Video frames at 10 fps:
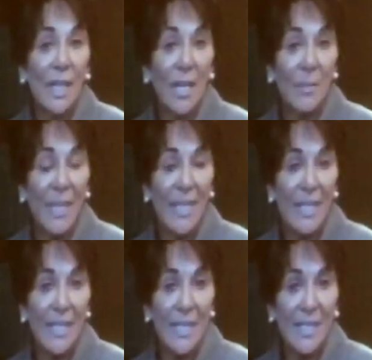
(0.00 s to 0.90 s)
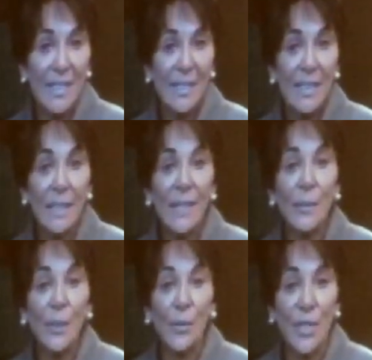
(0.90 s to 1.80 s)
Armenians and they
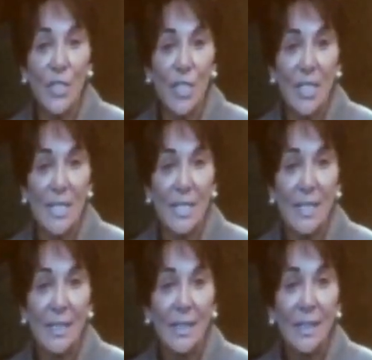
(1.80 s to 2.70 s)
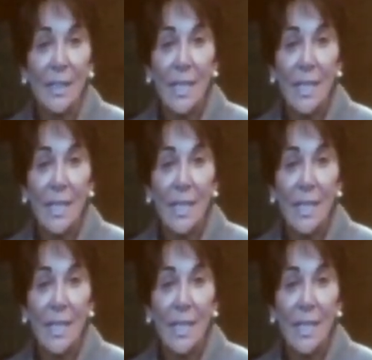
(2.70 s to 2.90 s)
were Christians.